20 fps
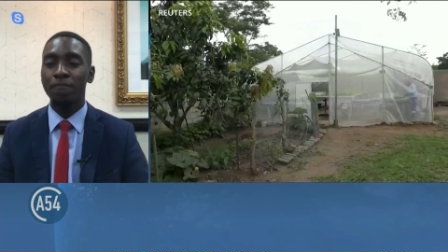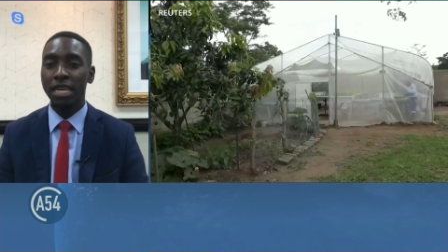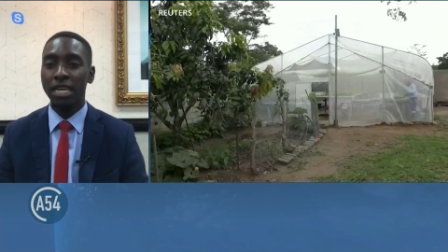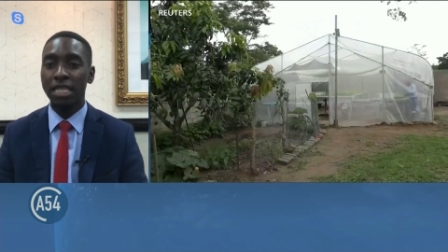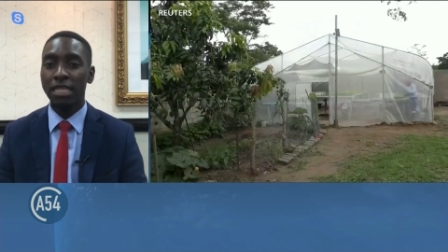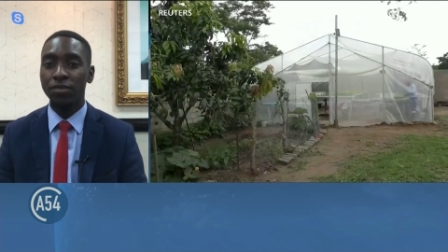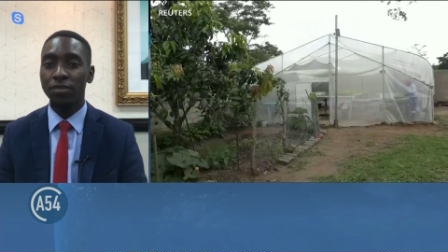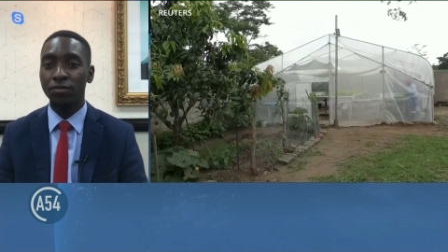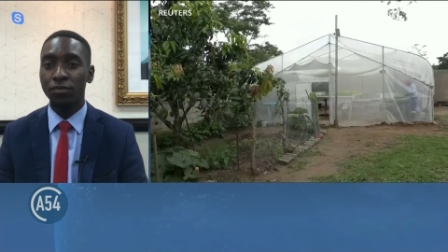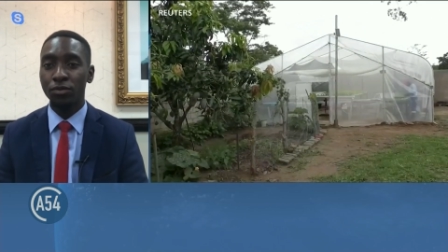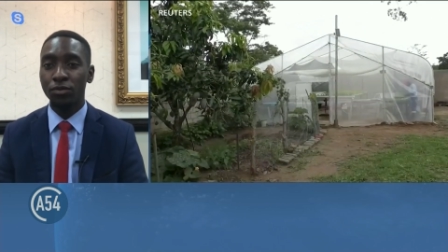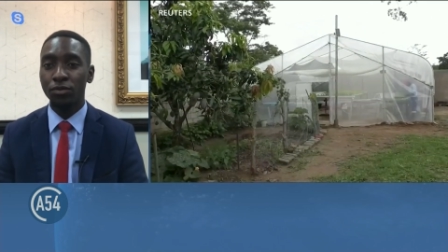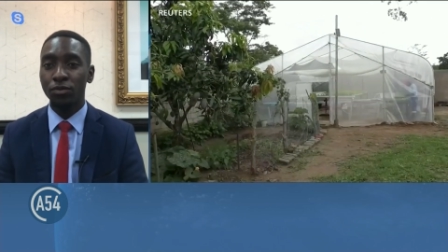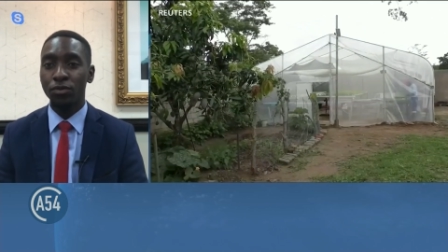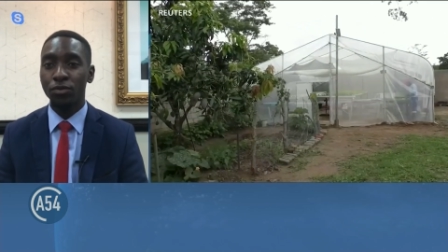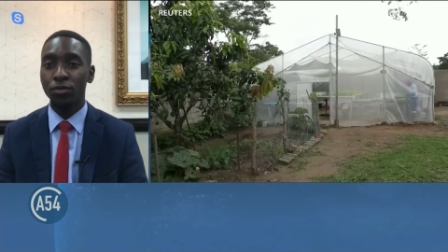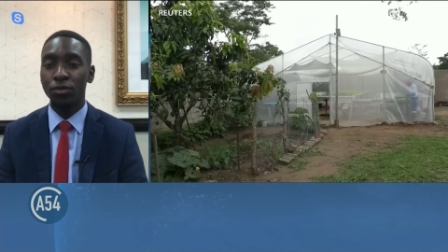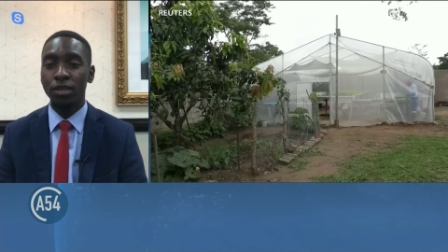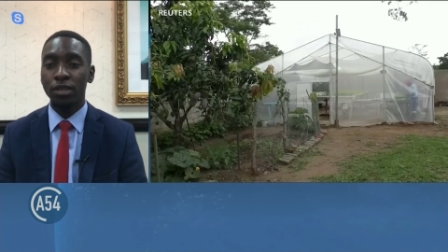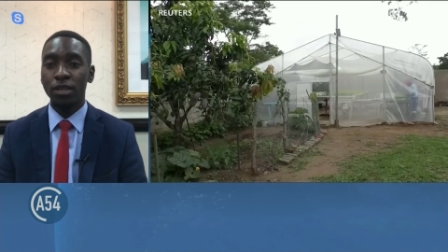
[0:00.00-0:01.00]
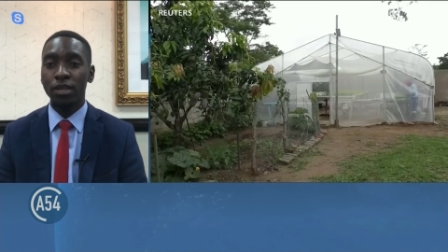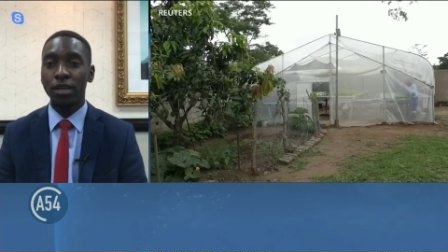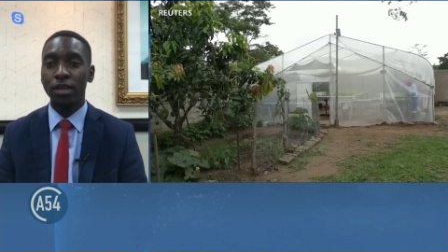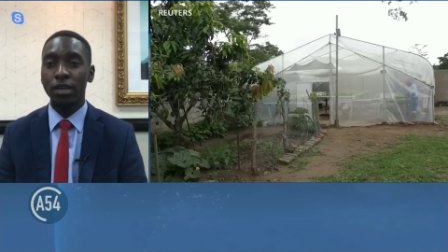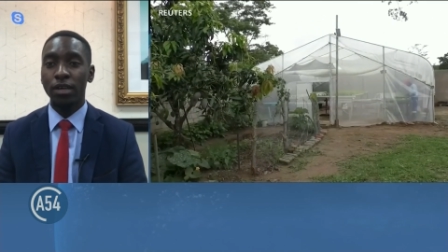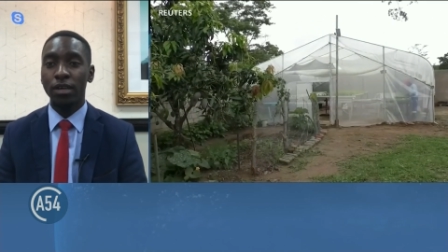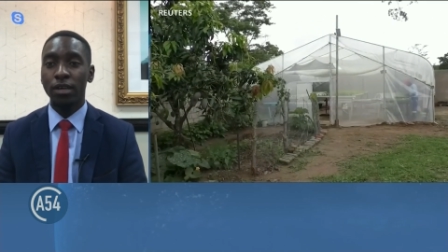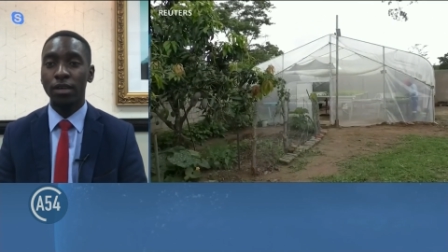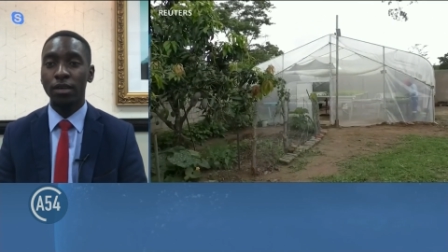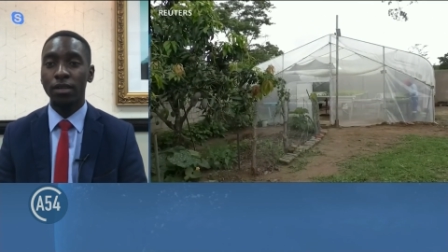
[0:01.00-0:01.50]
impactful
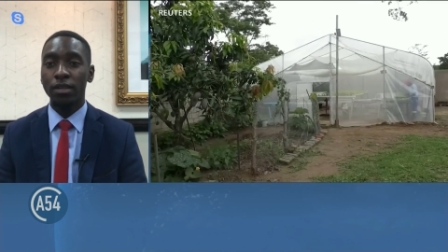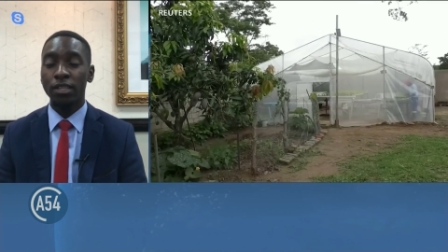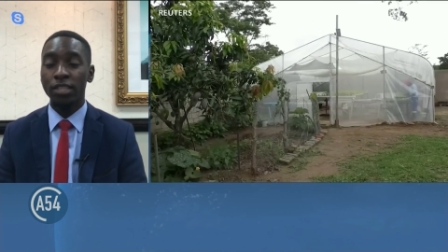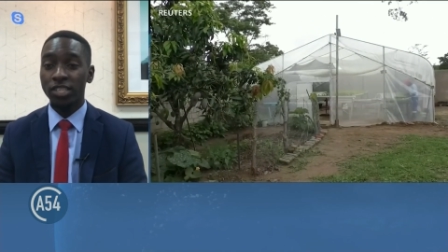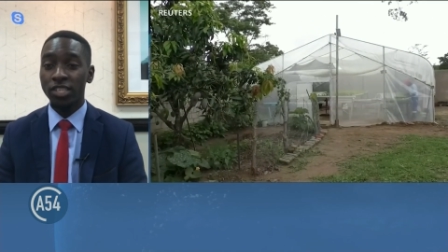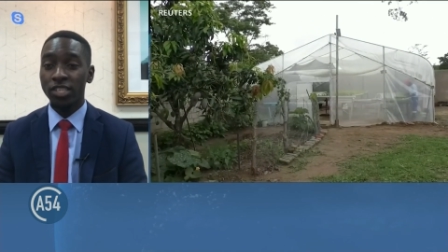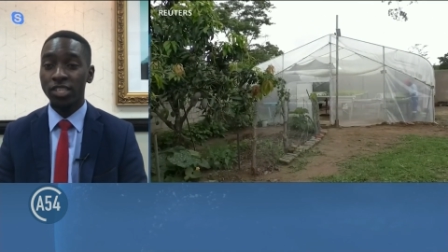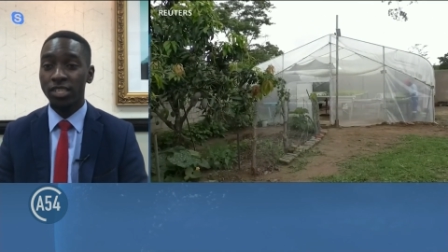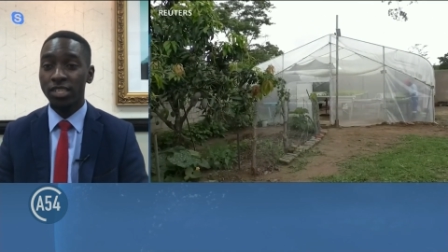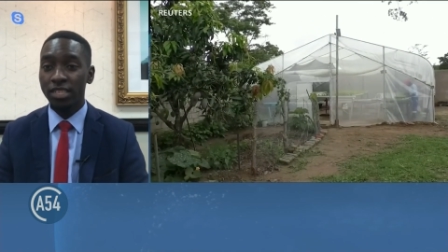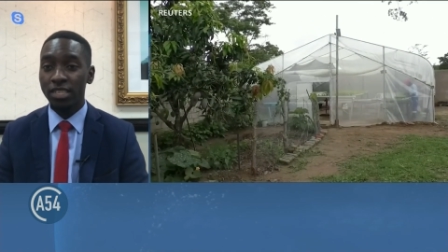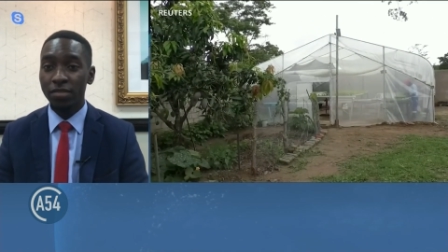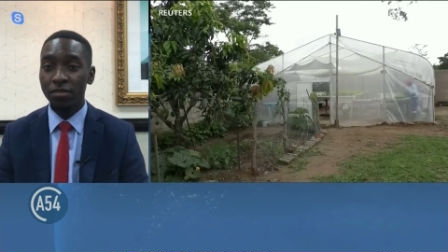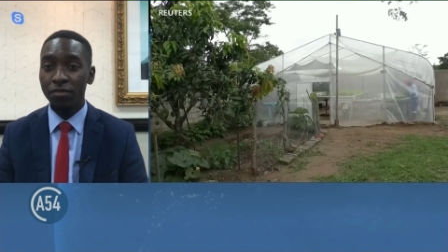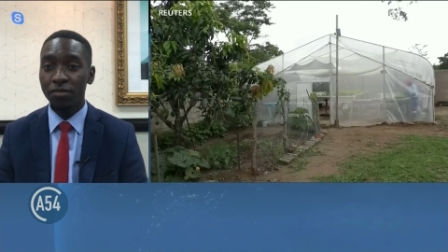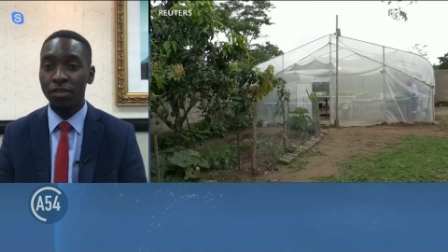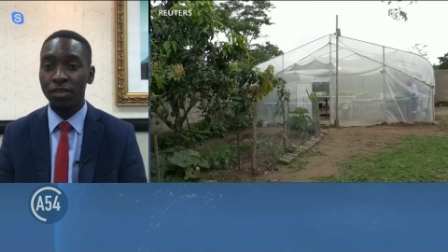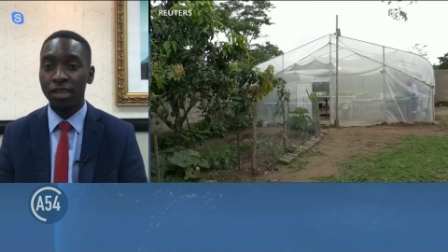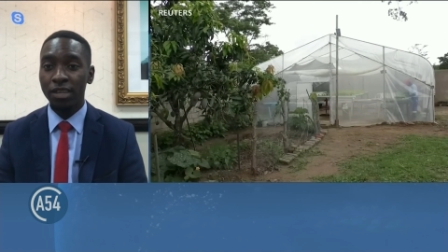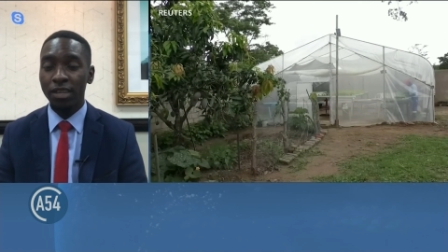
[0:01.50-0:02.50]
uh, initiative